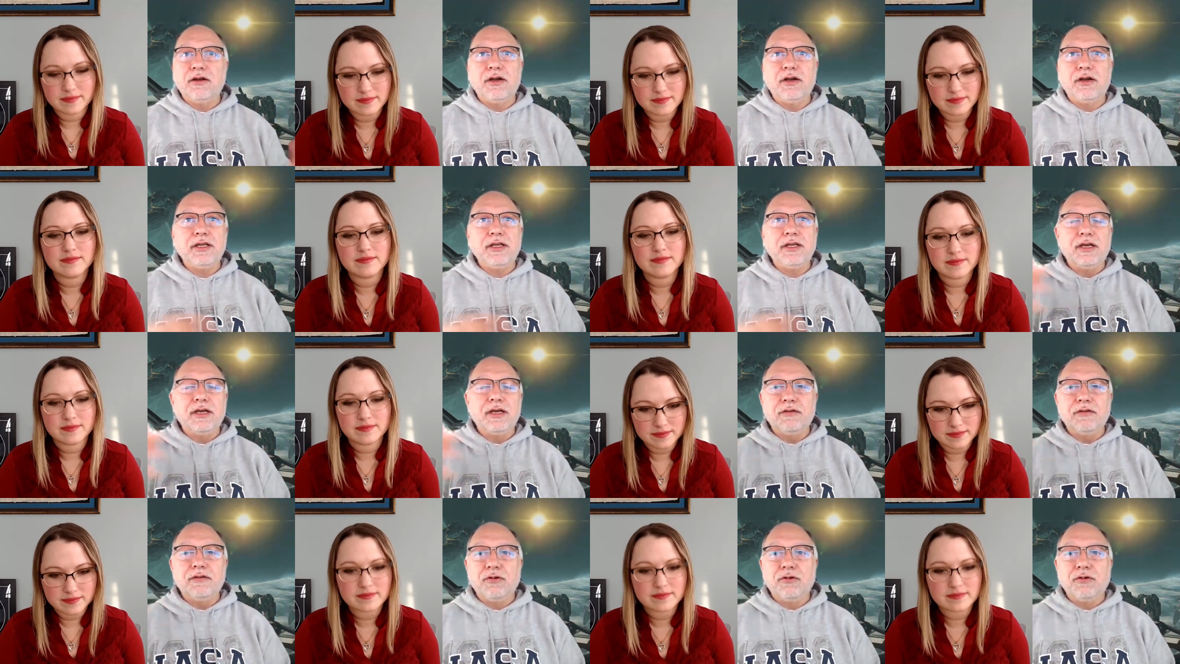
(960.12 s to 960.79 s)
Speaker 1: in
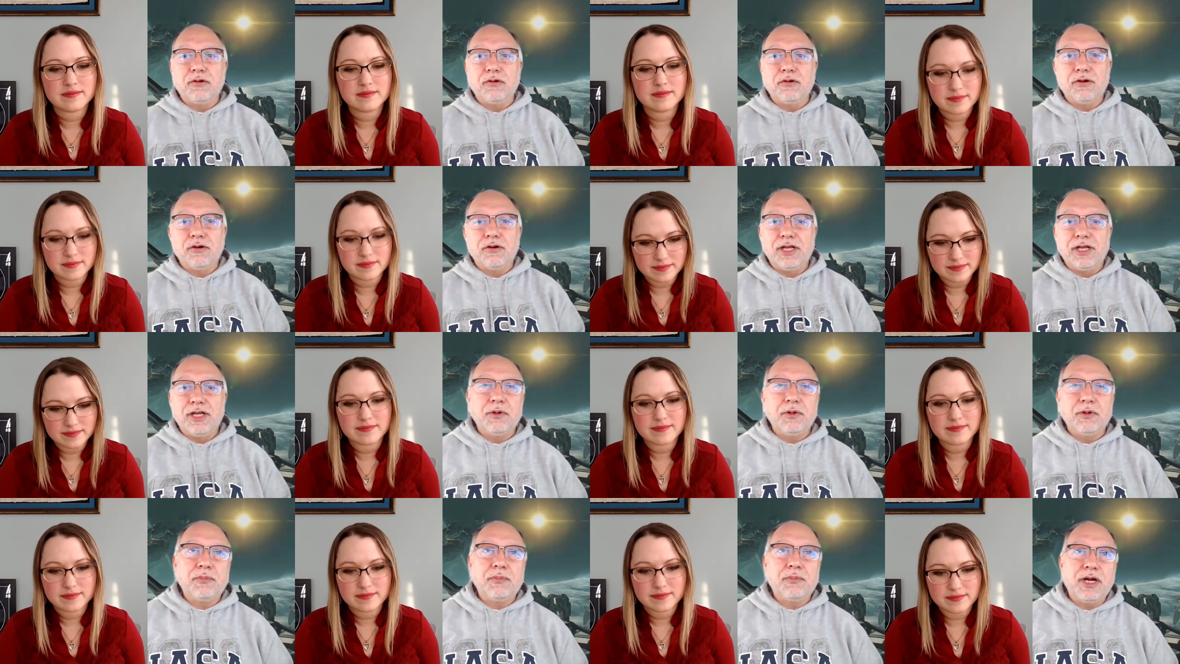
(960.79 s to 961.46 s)
RDF or
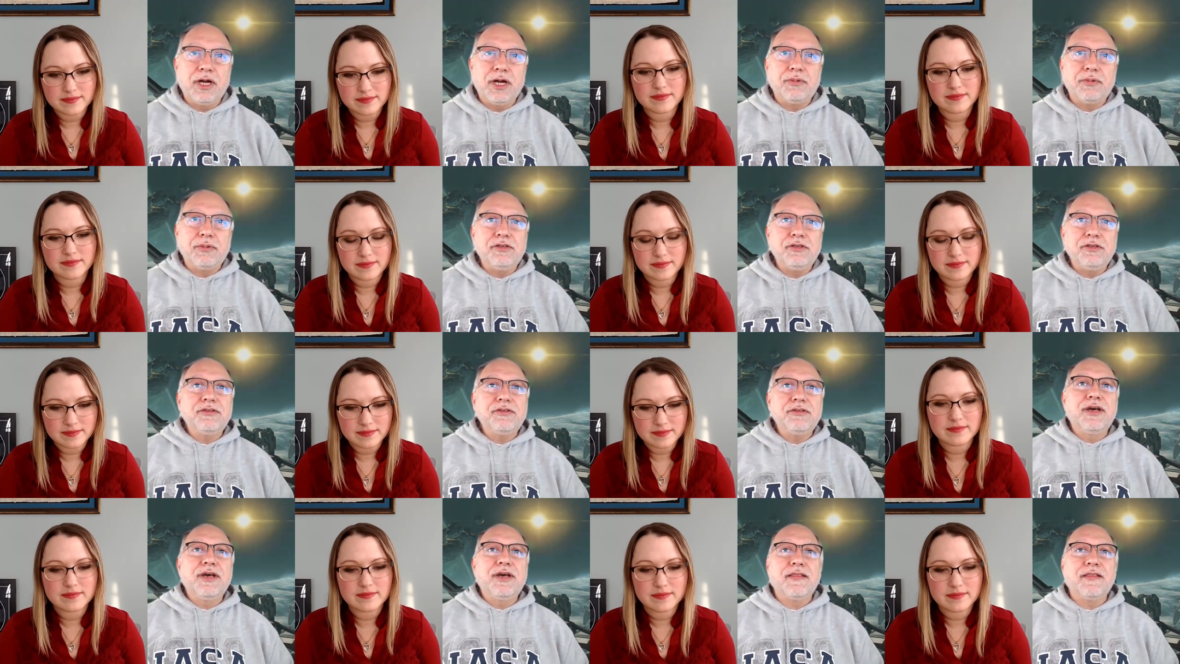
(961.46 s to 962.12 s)
label property.
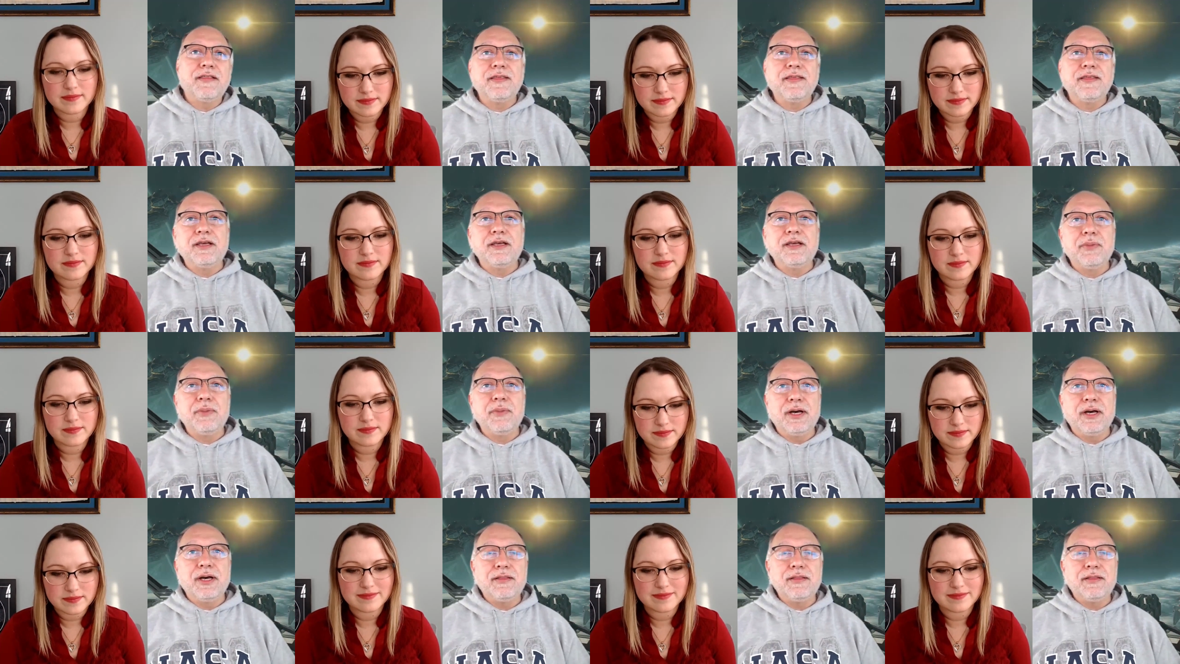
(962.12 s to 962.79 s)
You still got to think
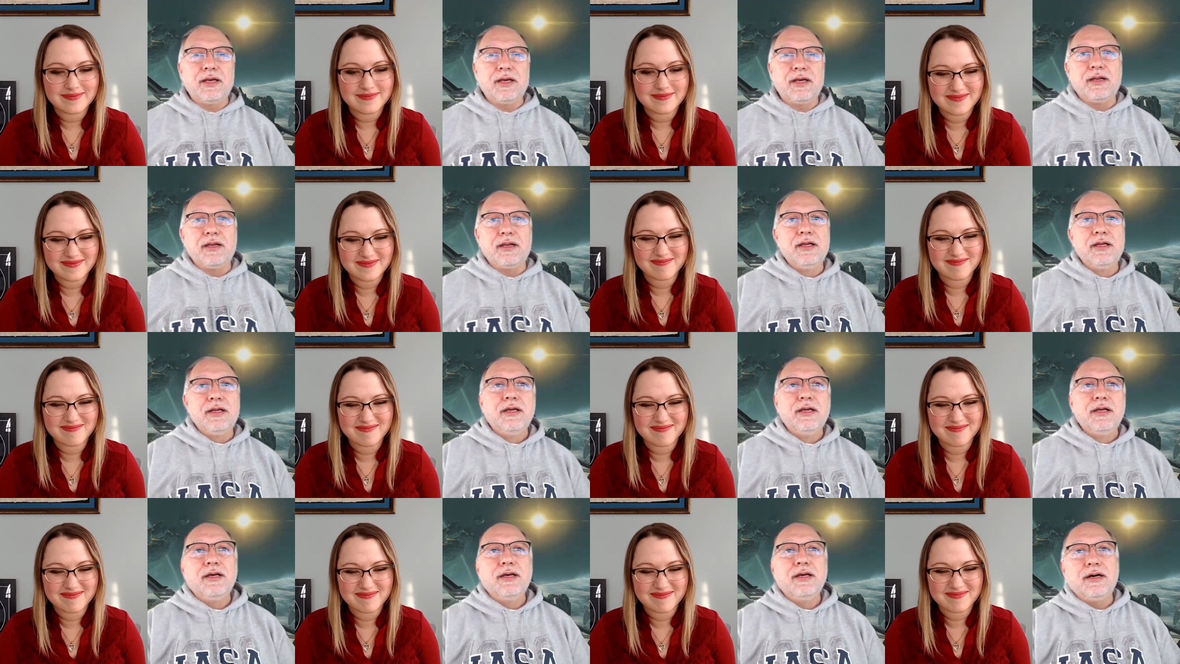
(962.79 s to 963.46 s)
about that.
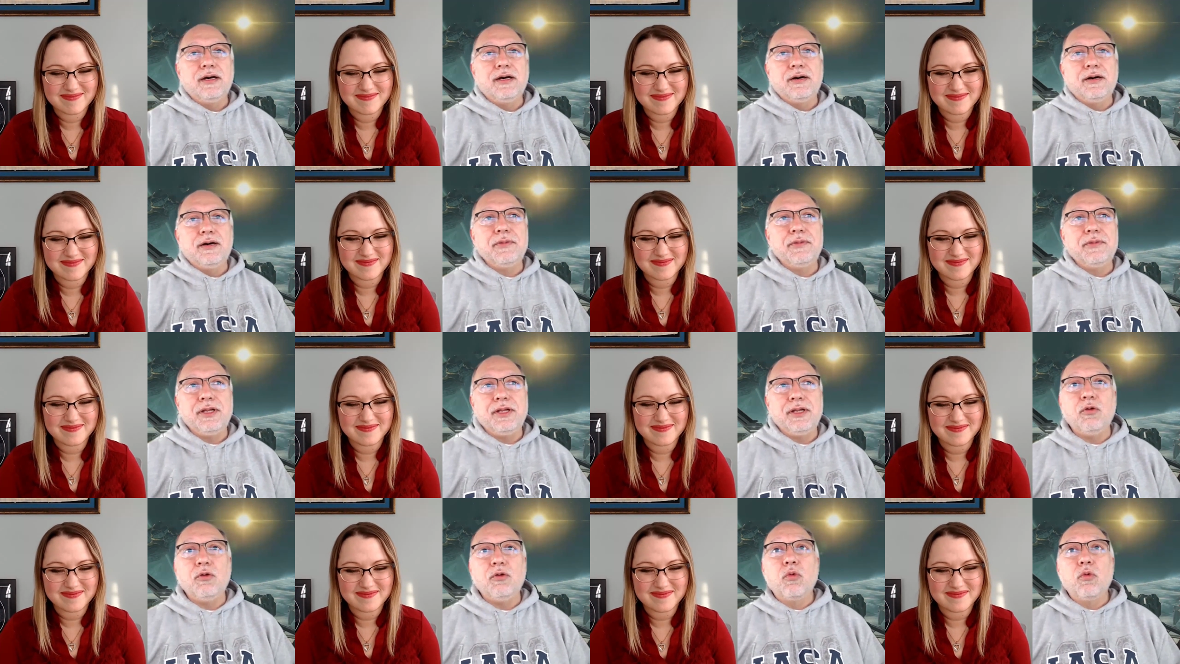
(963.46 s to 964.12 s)

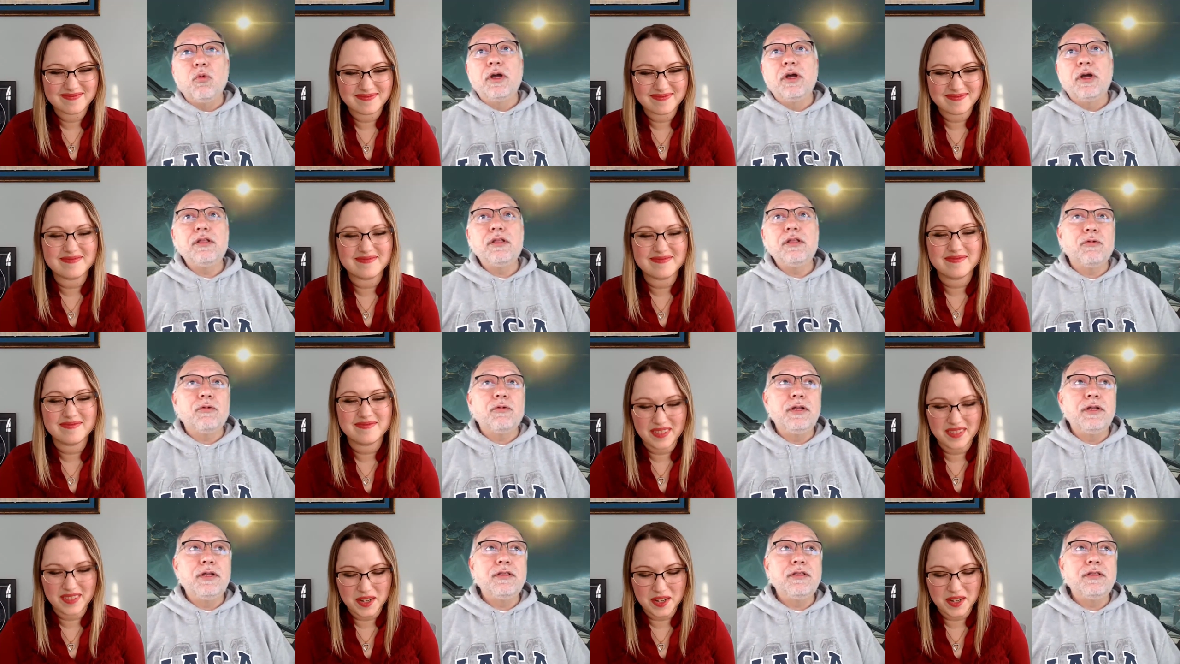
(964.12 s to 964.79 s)
And what
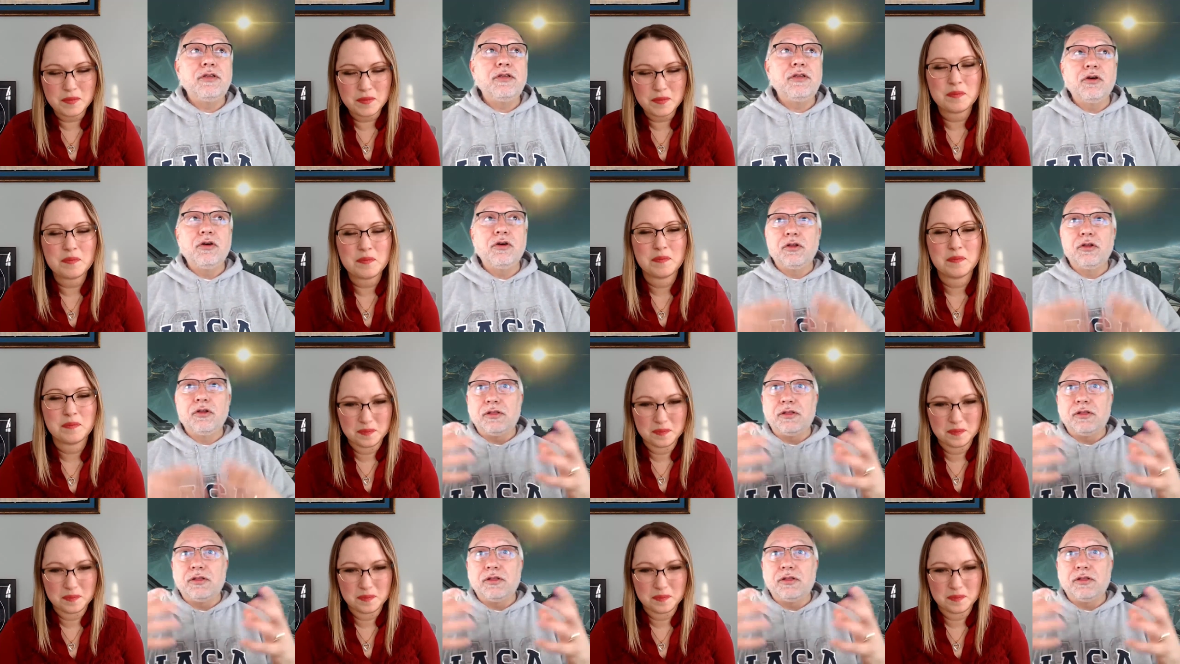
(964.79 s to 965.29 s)
is it is